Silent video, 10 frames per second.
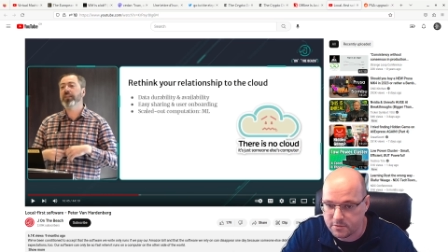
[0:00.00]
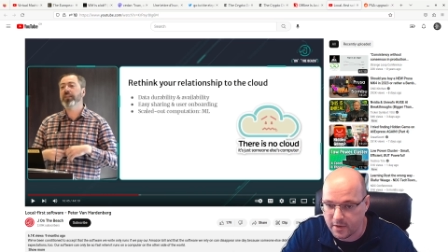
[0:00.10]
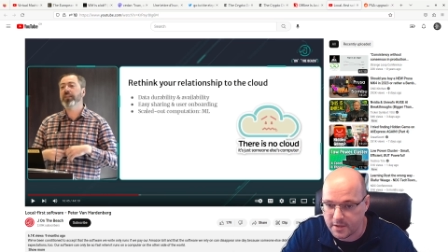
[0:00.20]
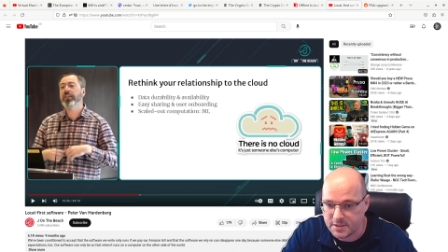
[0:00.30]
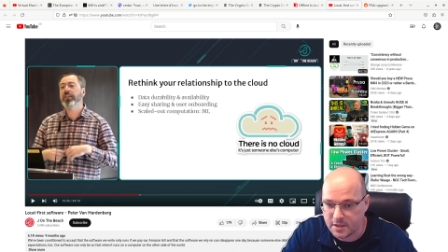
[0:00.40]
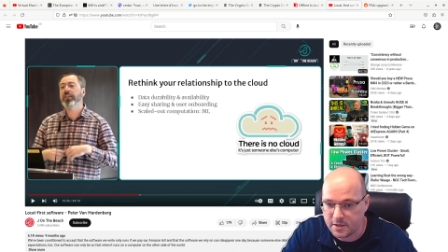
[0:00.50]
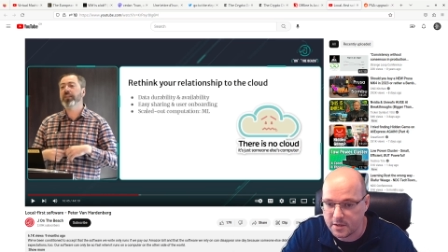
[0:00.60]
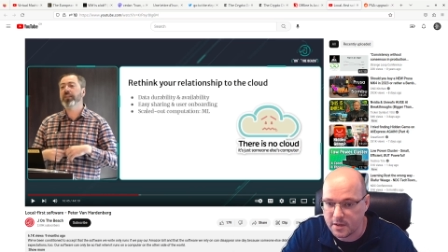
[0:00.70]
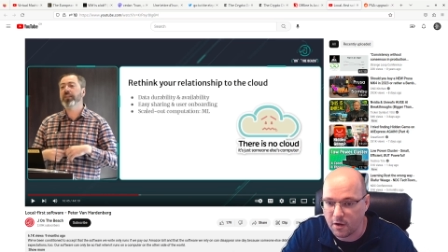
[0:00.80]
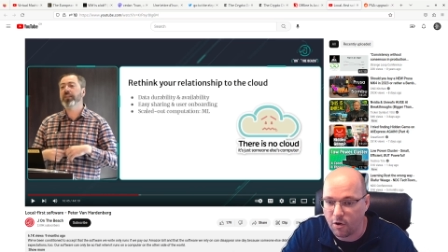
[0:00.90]
And
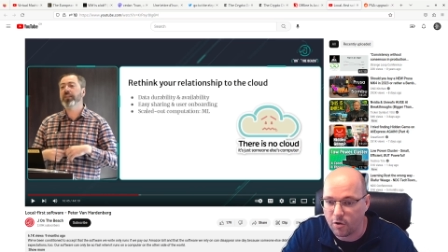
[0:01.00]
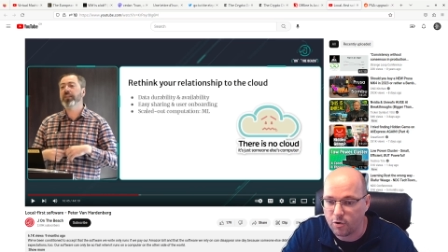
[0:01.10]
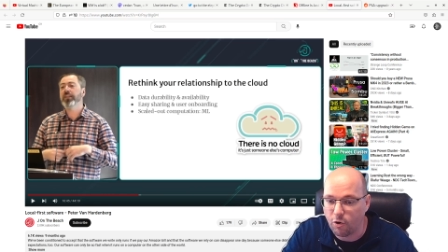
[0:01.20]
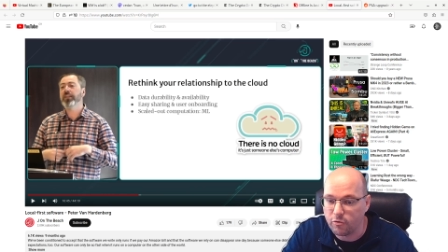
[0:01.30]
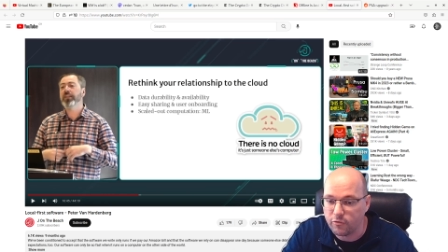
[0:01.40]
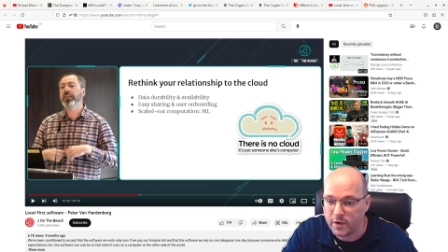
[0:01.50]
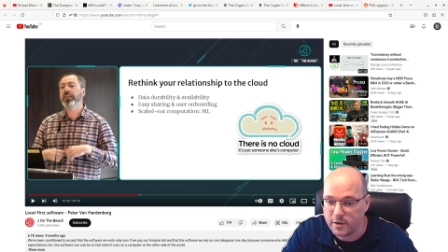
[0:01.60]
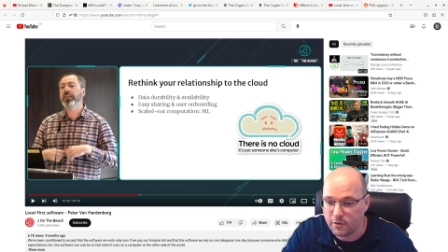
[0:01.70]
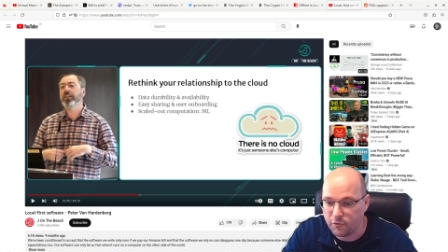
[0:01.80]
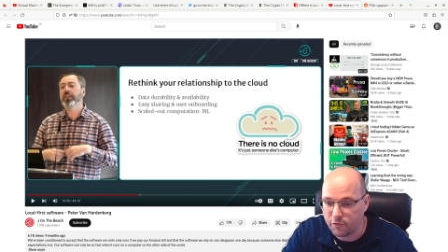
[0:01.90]
CRDT are
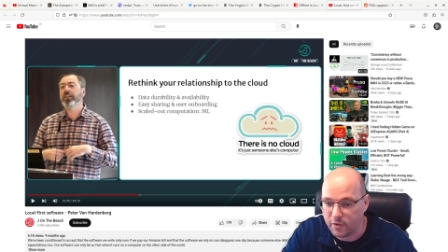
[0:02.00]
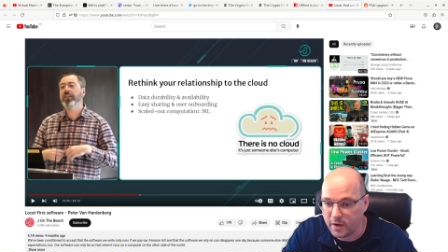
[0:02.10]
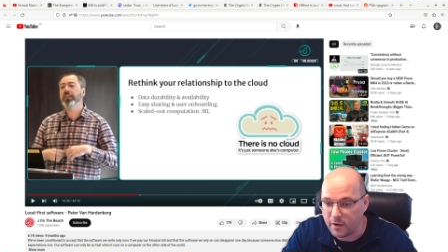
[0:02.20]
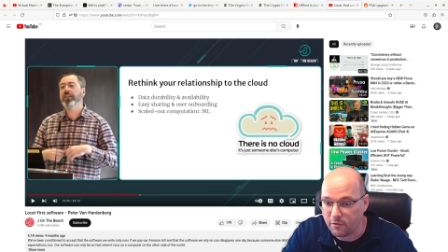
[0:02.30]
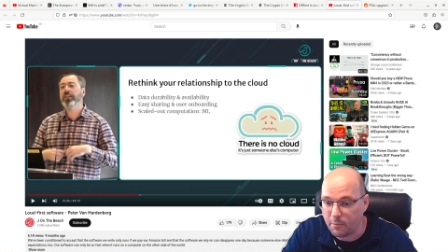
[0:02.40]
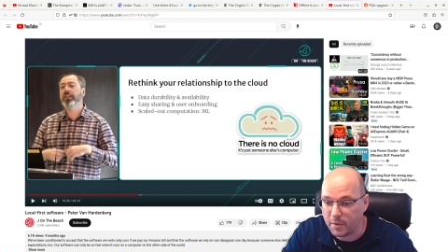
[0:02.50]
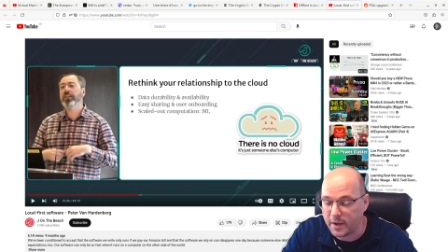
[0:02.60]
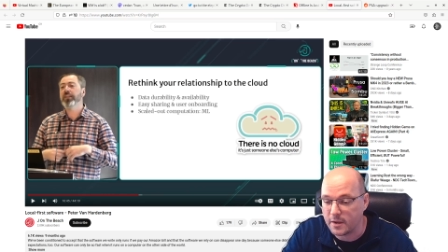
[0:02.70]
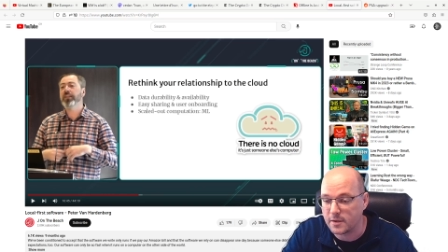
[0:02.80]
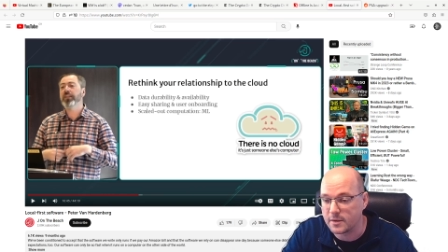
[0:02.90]
conflict-free
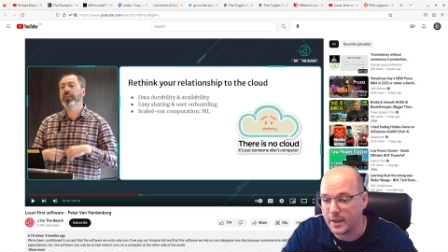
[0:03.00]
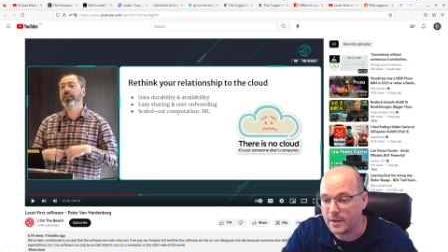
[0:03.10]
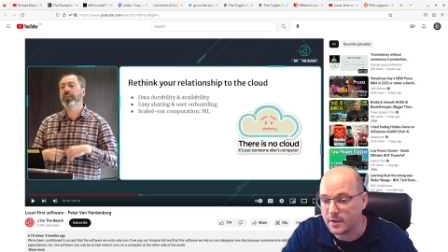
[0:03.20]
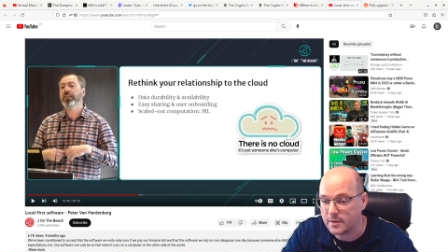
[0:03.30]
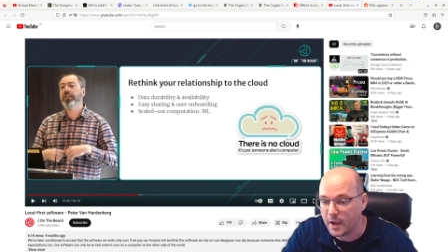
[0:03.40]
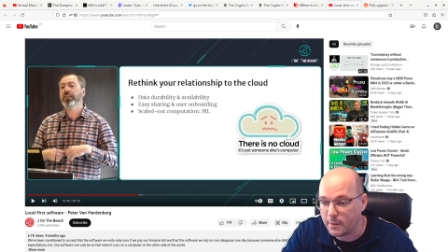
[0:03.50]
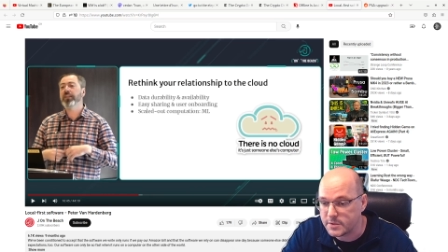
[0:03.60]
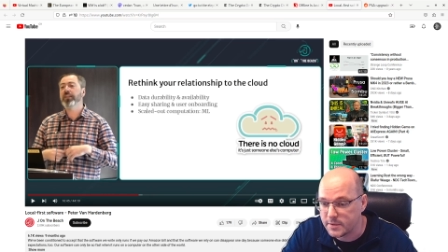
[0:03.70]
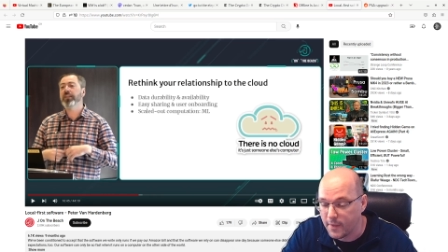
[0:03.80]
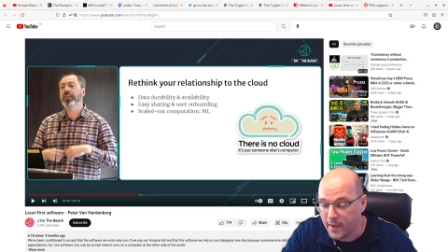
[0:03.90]
replicated data types.